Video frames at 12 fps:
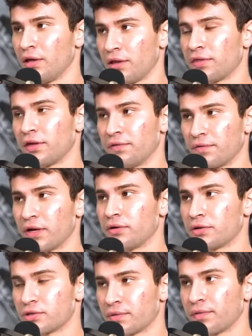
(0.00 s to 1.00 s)
thin
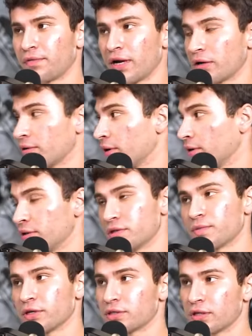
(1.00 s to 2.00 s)
fenders from the factory on these
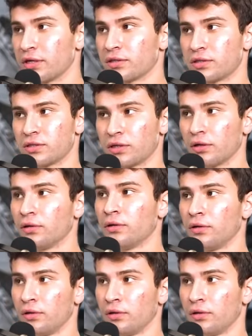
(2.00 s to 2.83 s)
Mustangs. Yeah. So.